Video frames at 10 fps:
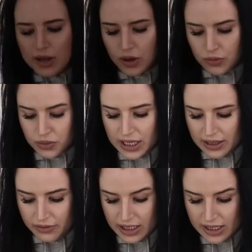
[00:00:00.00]
look
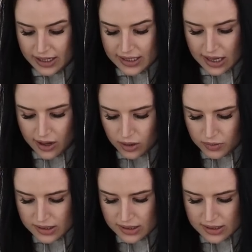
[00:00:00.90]
really, really nice. I hope
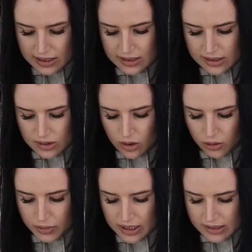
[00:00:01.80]
this is still in
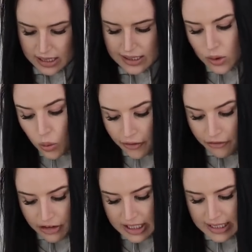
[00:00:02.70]
stock because it's called
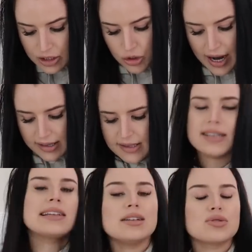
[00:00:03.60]
a fitted dress.
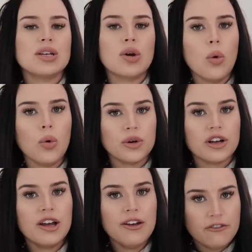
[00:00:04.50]
It's literally called
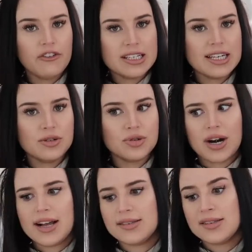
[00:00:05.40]
fitted
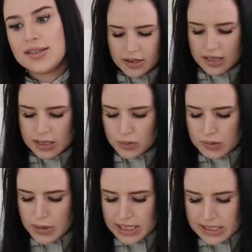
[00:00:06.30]
dress. So this was
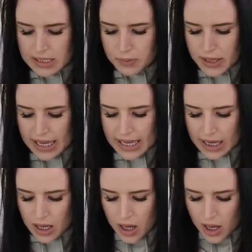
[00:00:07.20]
meant to
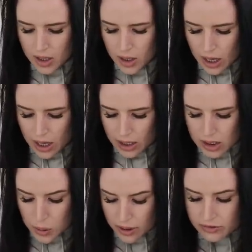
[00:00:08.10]
be
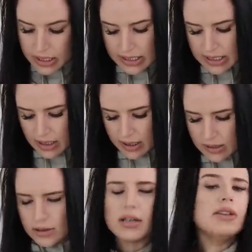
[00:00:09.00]
£12.99,
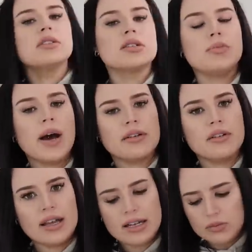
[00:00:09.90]
so not even too
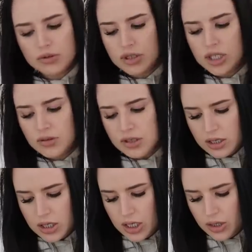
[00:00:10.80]
bad, and it was
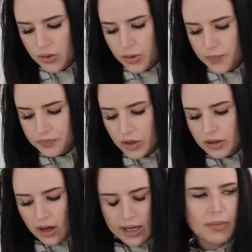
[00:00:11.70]
reduced to
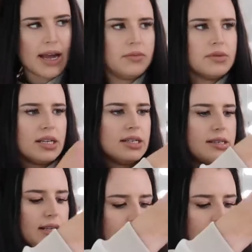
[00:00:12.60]
£9 and it still